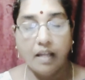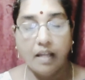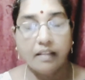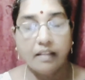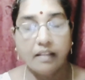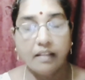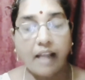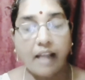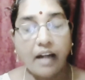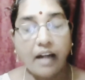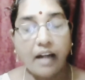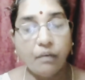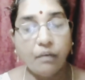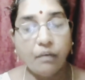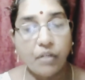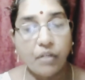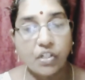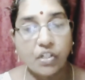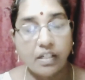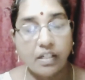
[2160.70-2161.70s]
That
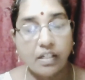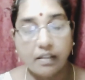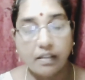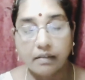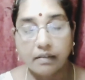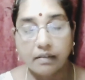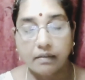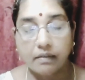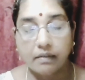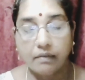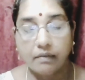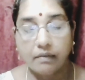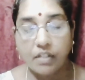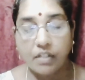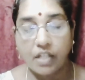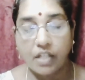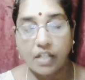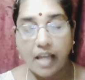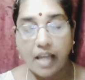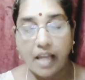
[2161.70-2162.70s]
vision
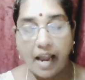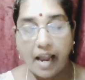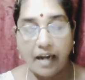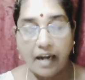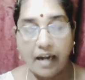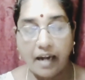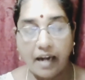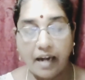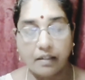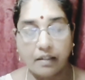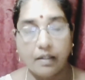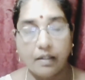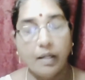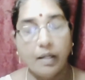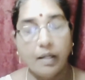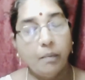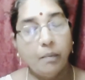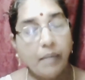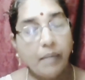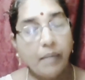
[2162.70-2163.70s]
which he had
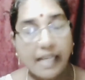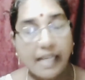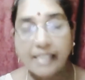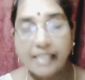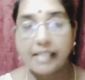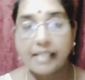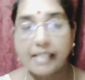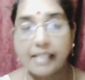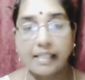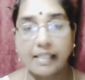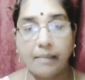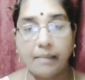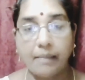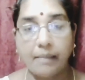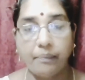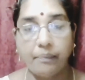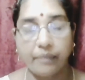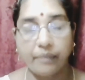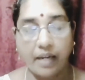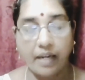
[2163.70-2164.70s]
pleases
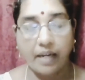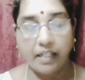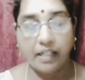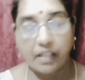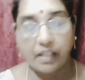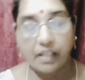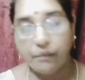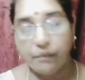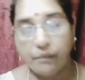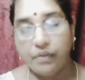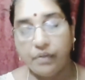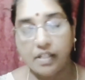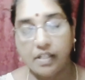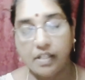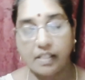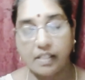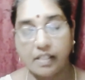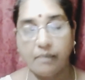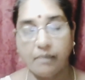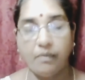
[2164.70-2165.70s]
him and
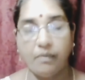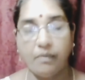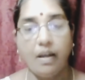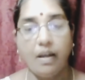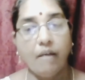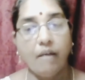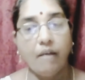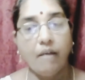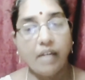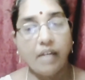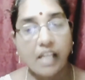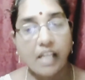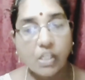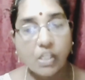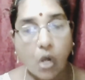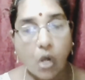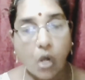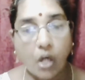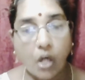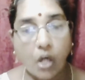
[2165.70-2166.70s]
comforts him when
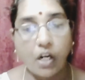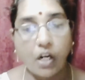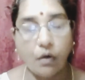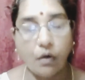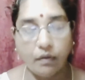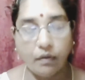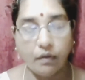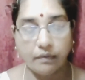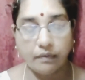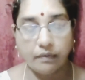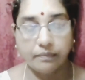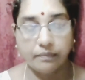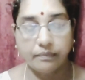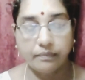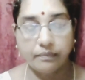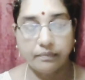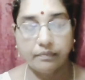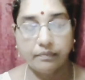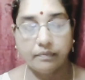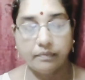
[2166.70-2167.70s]
he's all alone,
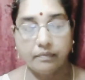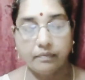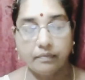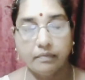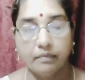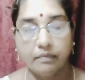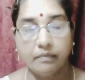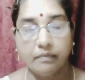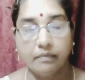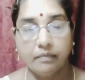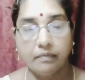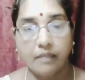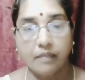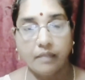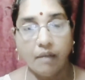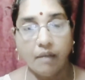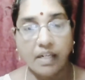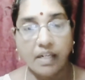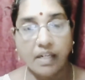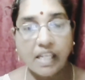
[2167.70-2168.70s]

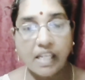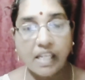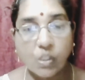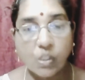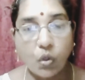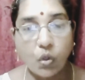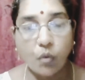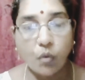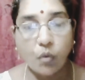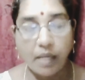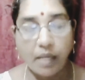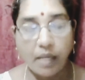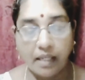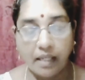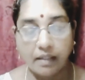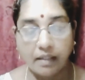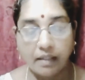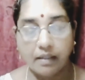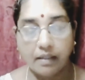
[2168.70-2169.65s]
when he's gloomy,